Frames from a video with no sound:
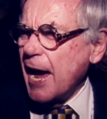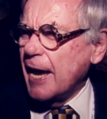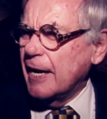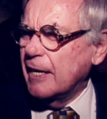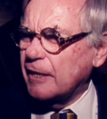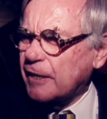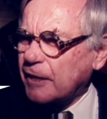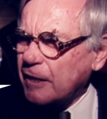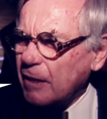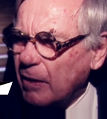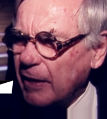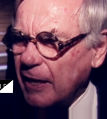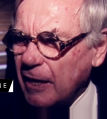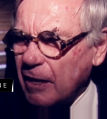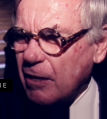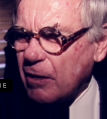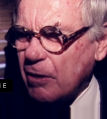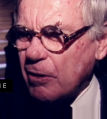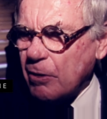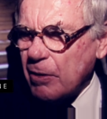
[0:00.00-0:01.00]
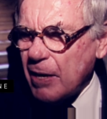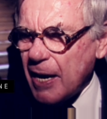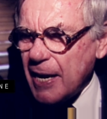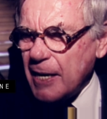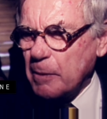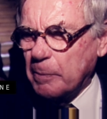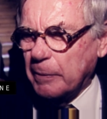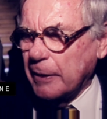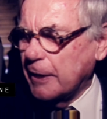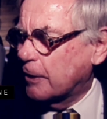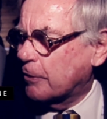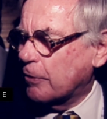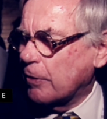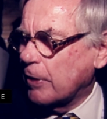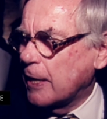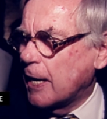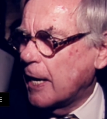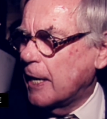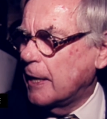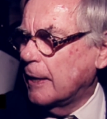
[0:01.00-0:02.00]
and it's so incredibly
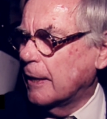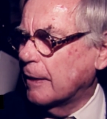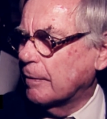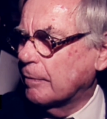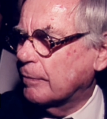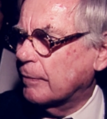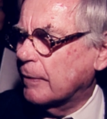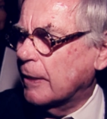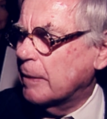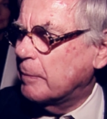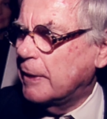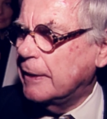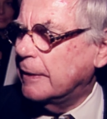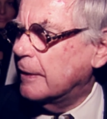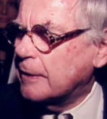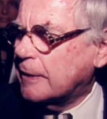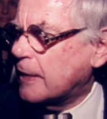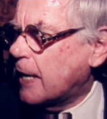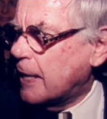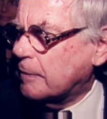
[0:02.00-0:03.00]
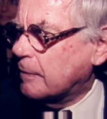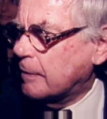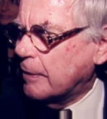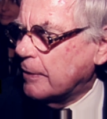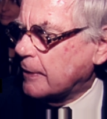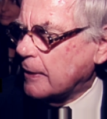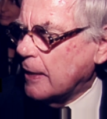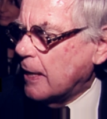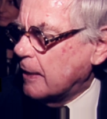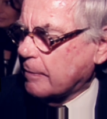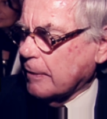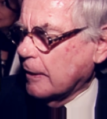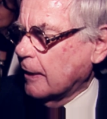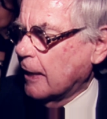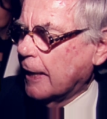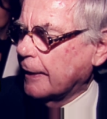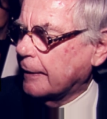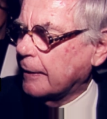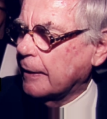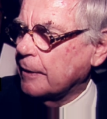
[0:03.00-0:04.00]
creative. I mean, there's has, there's nothing
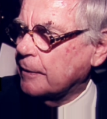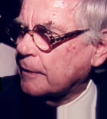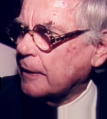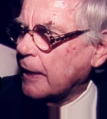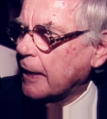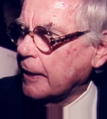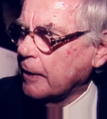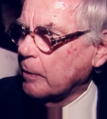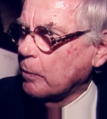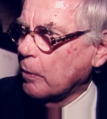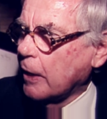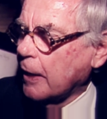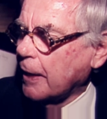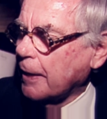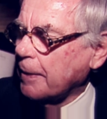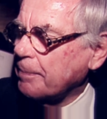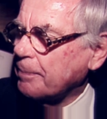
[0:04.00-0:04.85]
like this anywhere.